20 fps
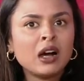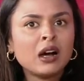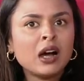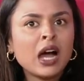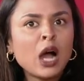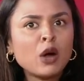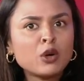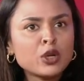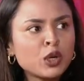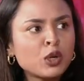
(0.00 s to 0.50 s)

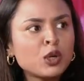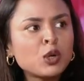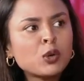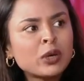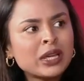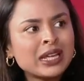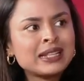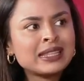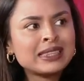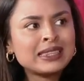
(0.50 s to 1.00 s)
How do you
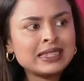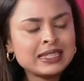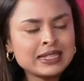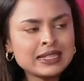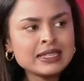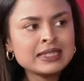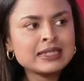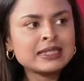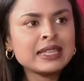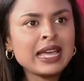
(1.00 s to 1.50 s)
look at
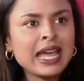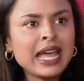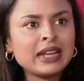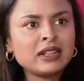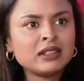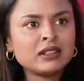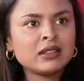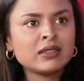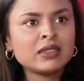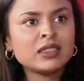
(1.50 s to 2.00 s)
this
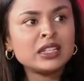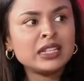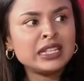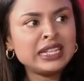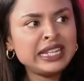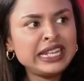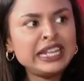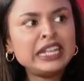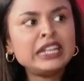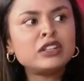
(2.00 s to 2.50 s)
and the
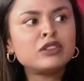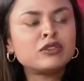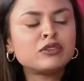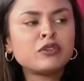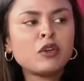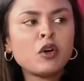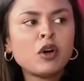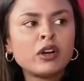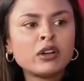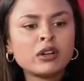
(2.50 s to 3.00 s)
need
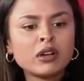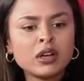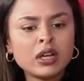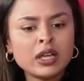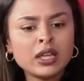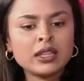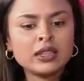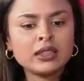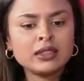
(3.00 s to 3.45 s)
for